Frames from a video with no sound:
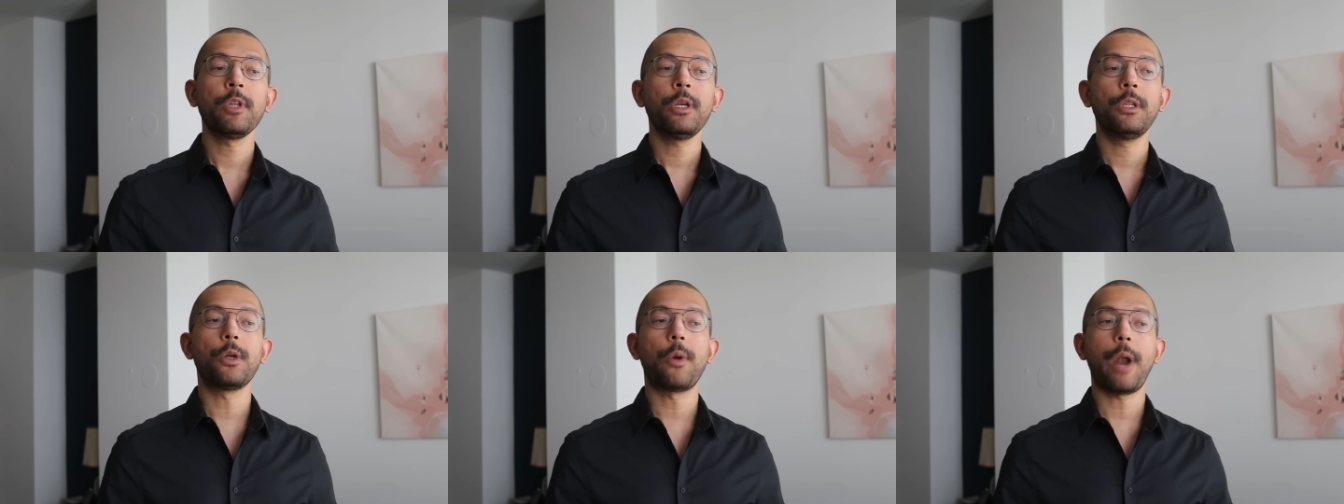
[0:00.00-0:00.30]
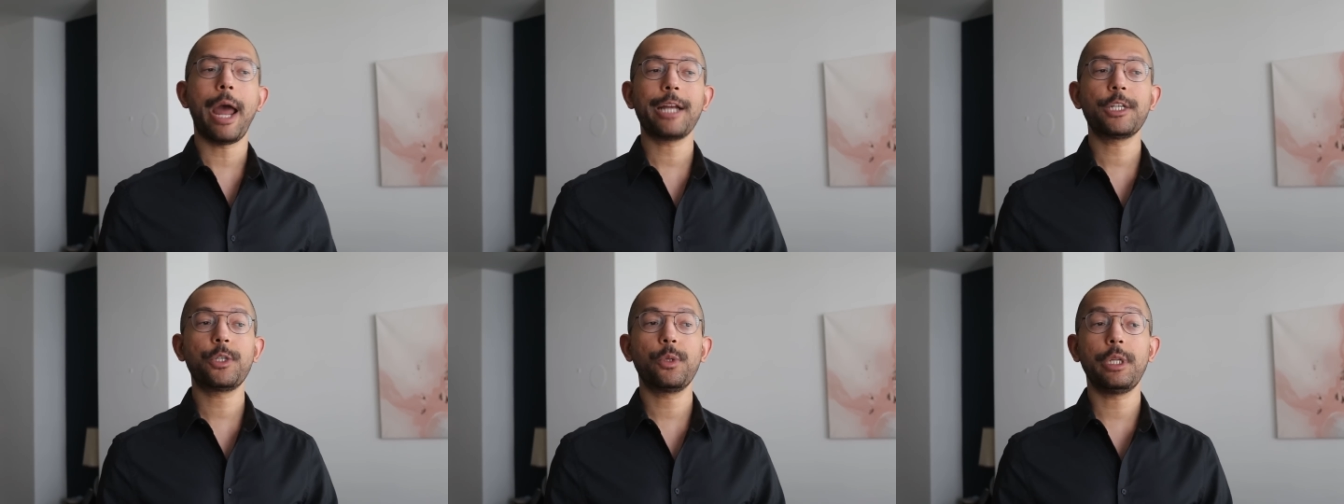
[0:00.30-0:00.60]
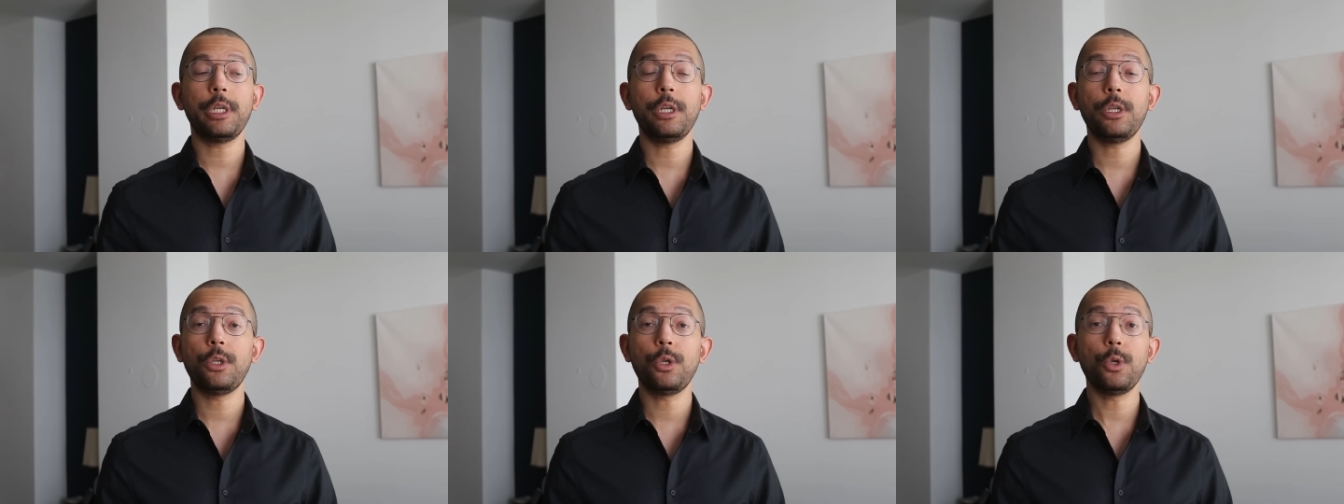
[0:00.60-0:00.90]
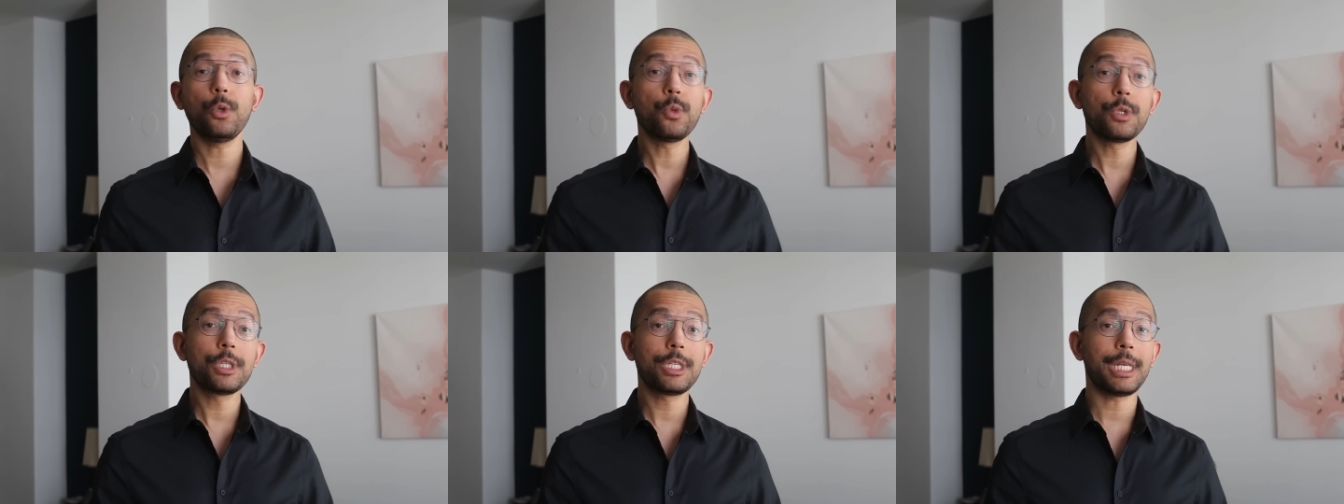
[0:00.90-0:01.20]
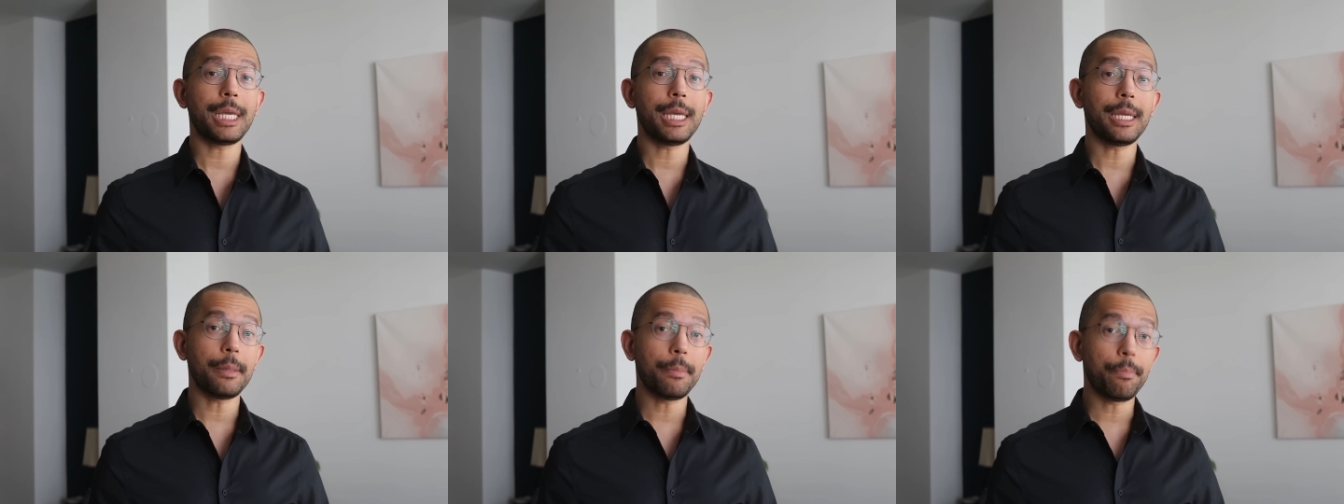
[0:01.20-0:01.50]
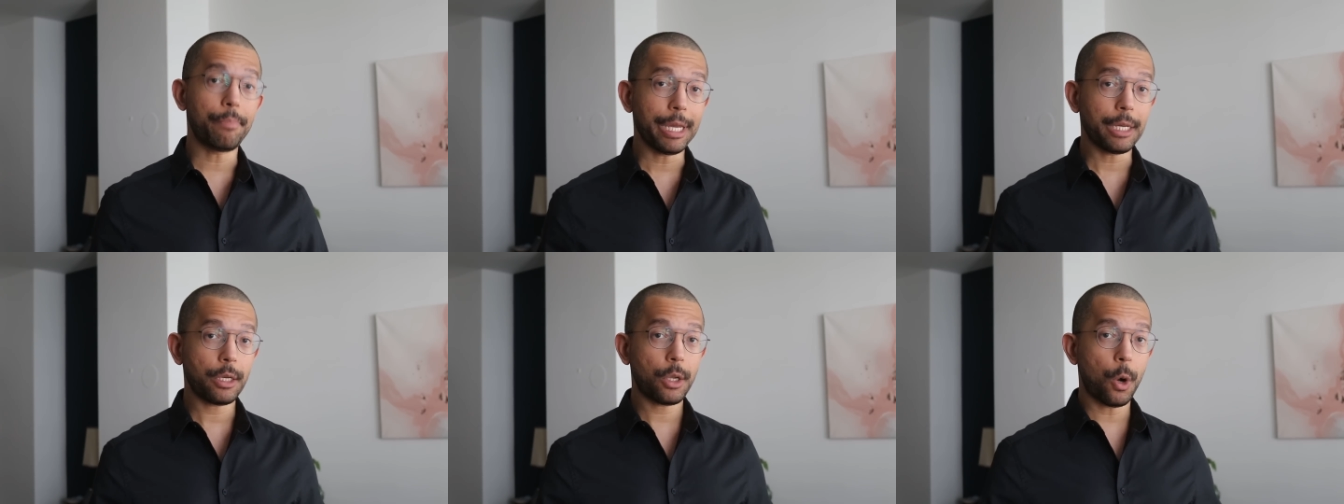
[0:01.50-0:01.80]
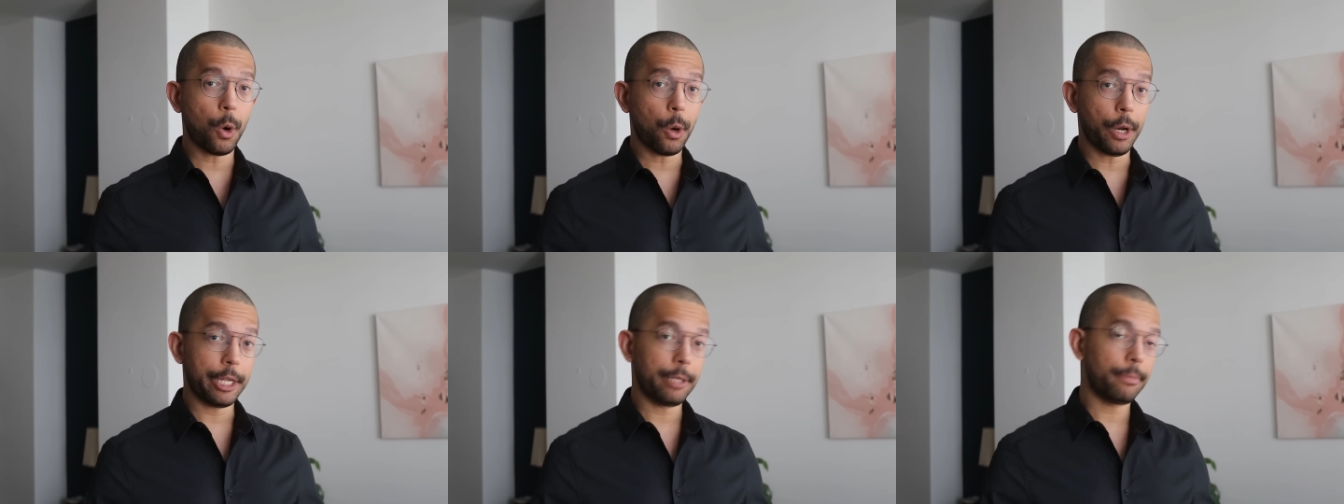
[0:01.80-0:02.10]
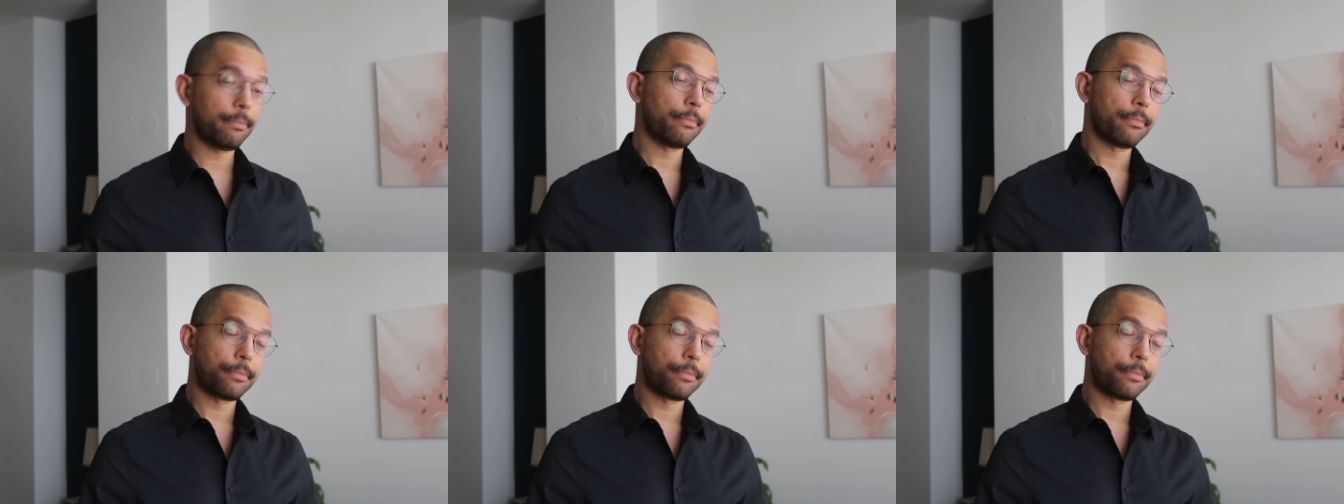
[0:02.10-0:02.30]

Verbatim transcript: They're actually using Bitcoin.